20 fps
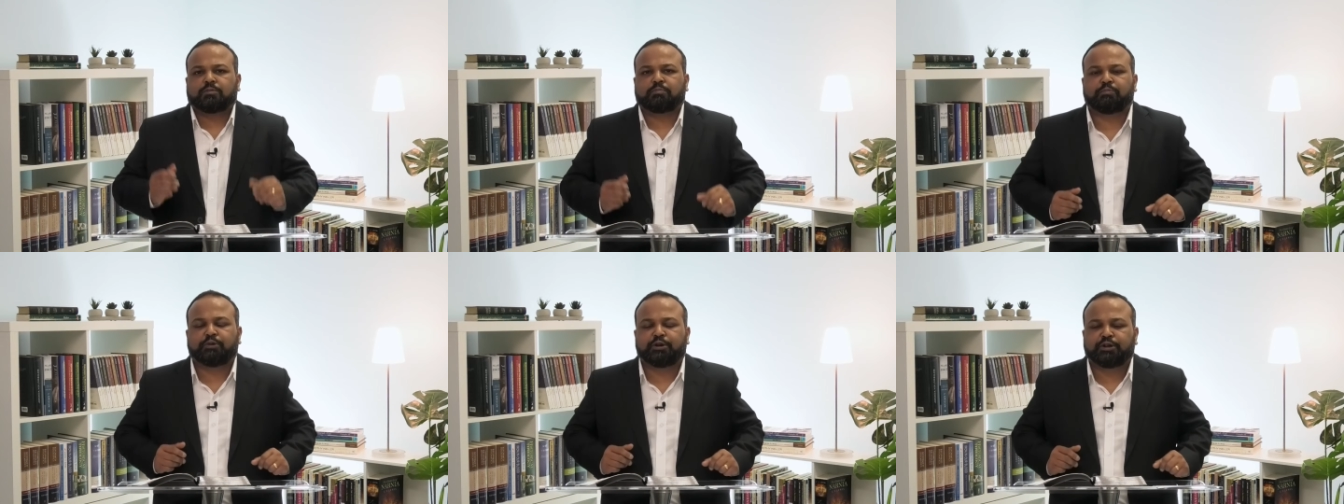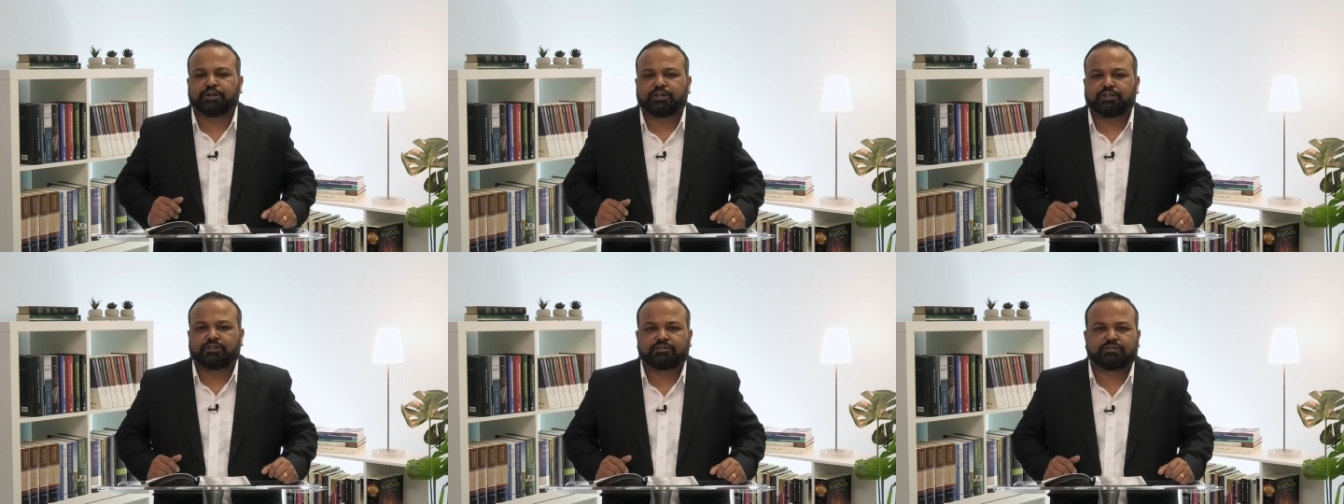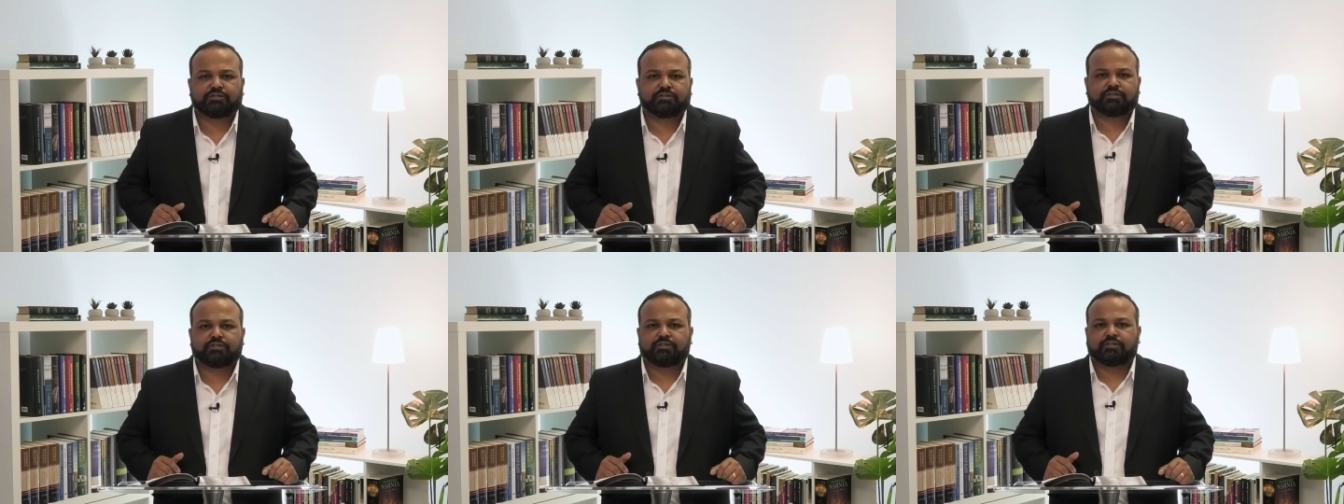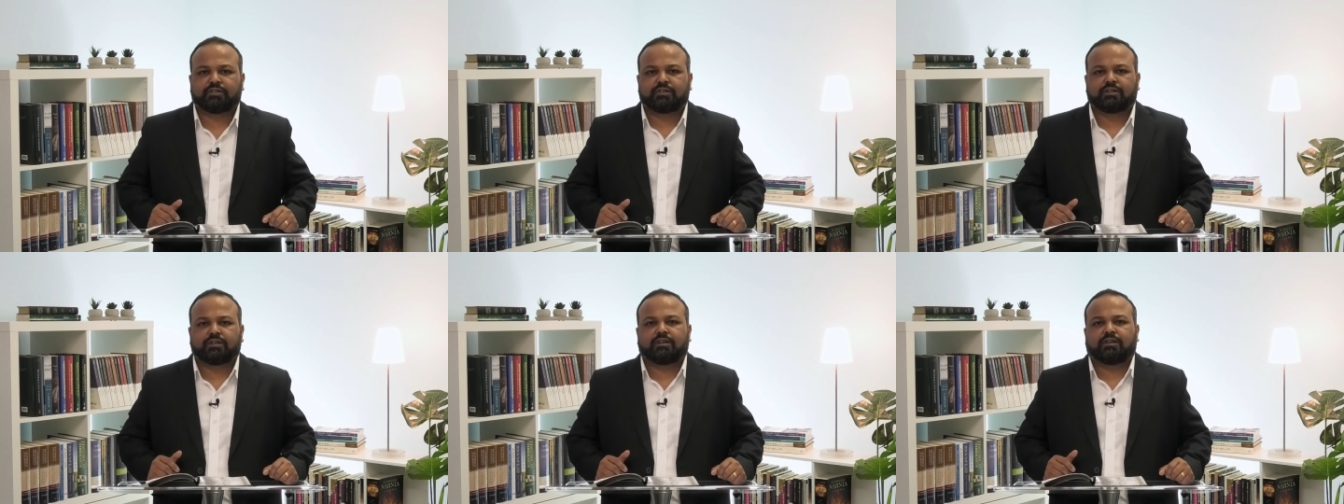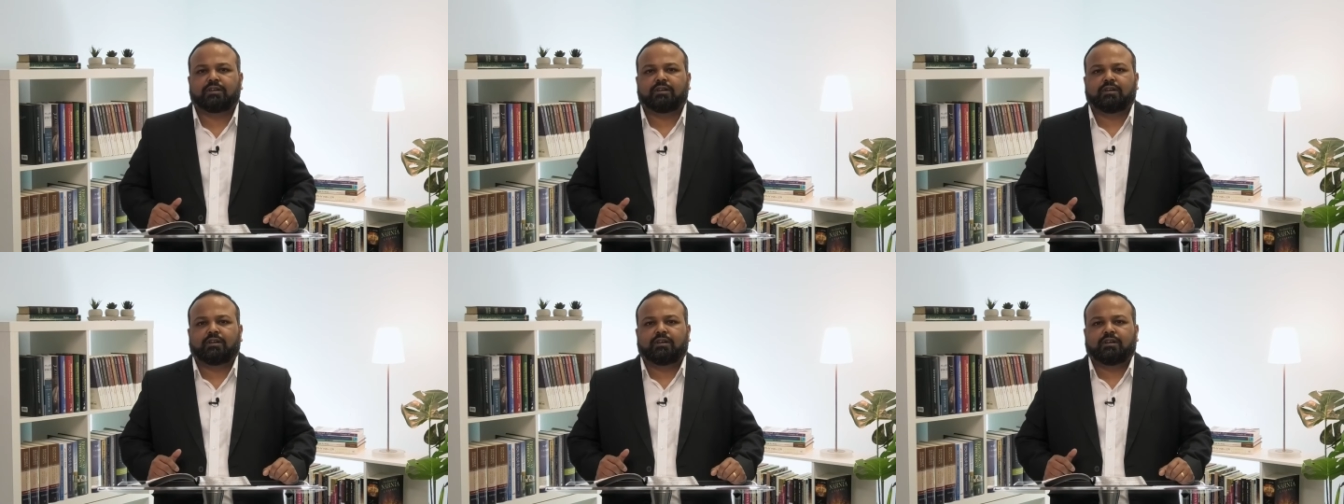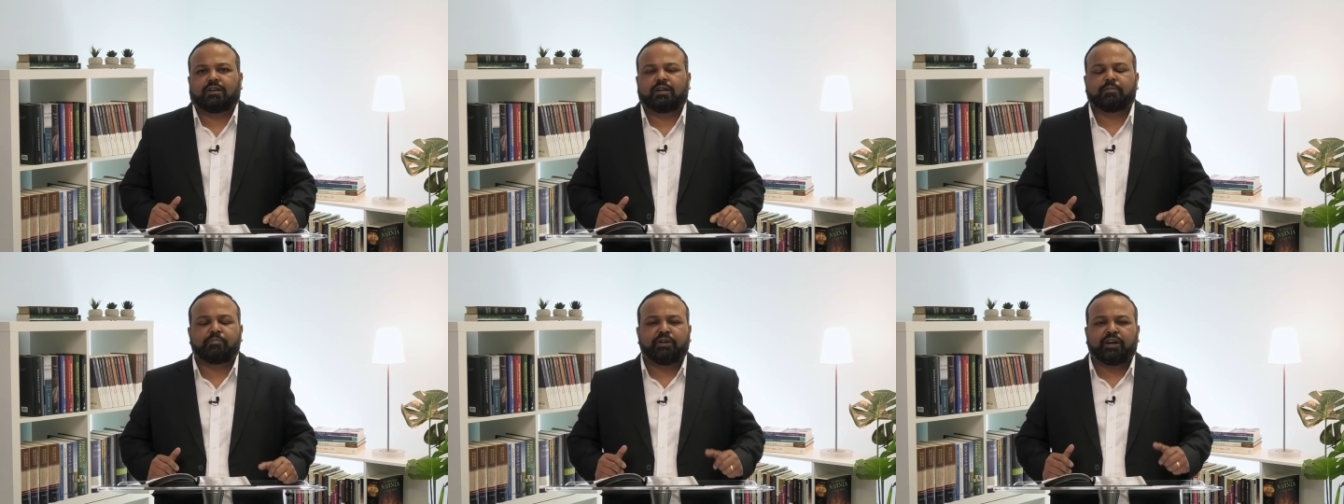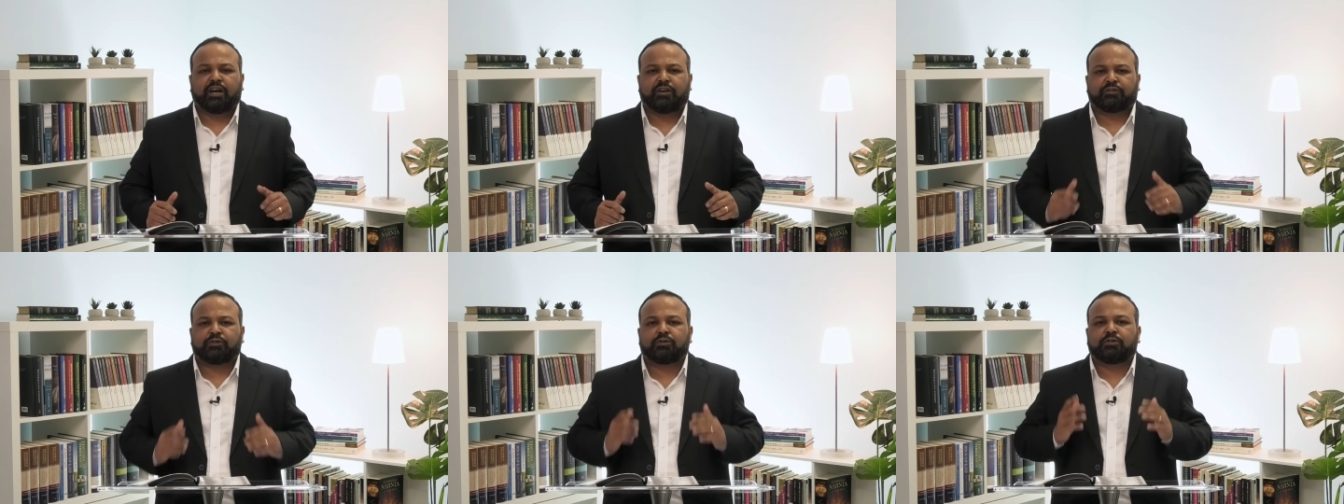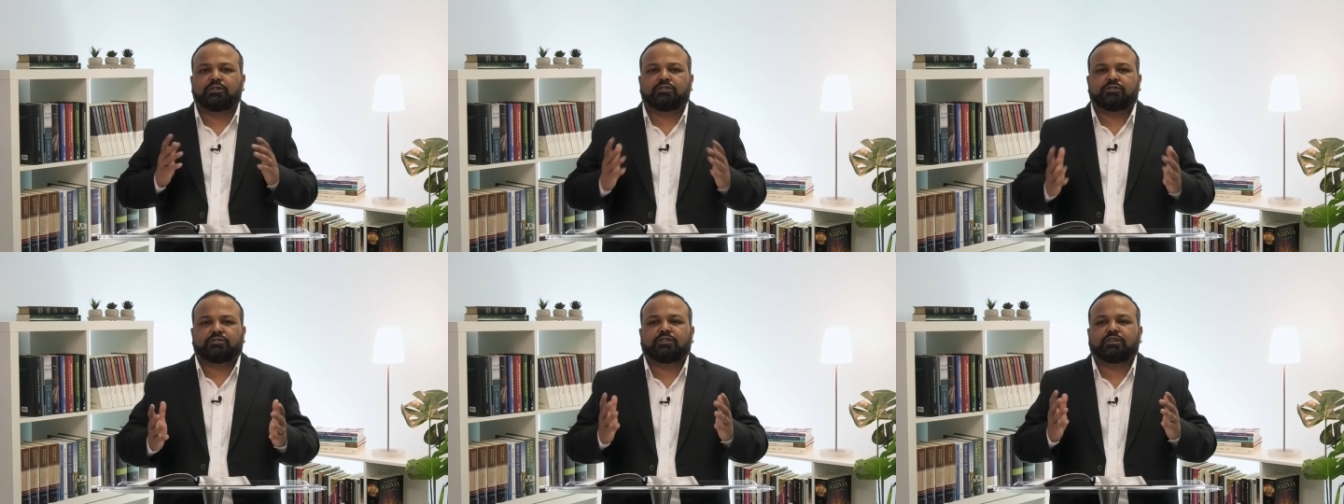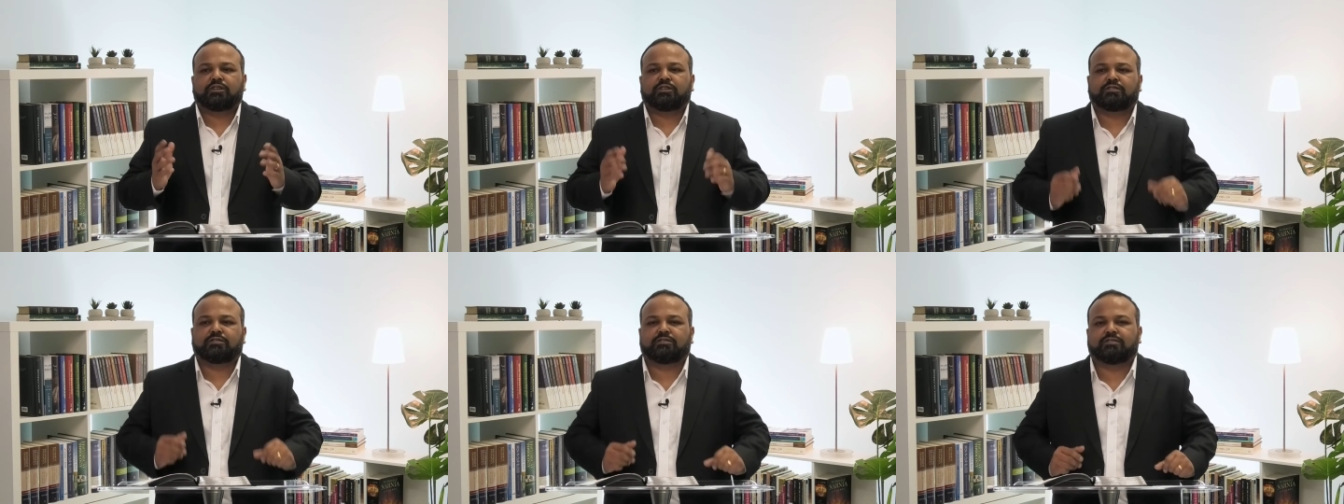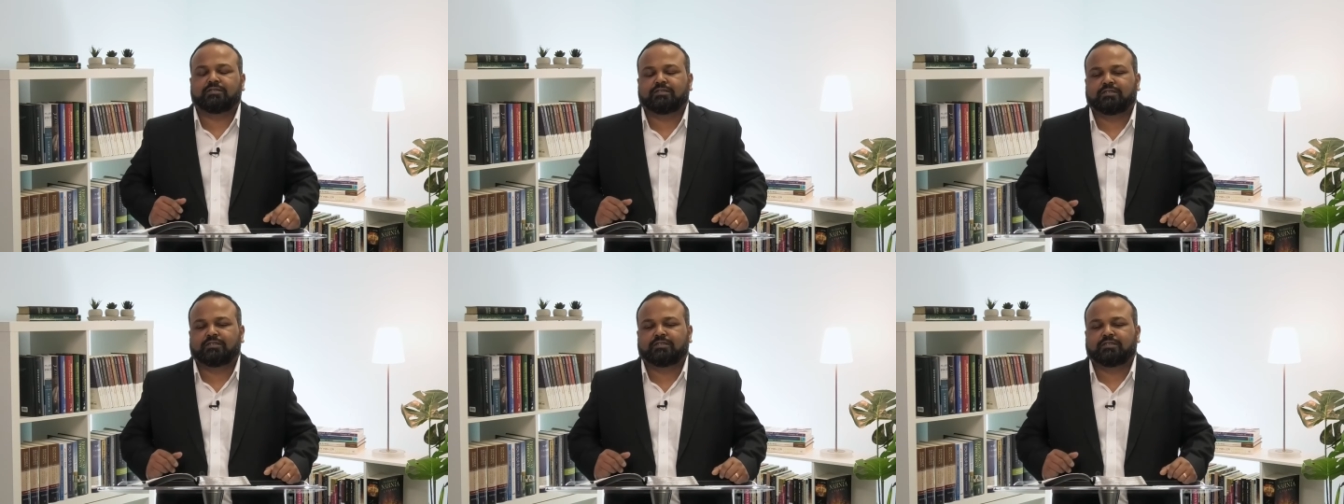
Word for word: Parents, let me ask you this thing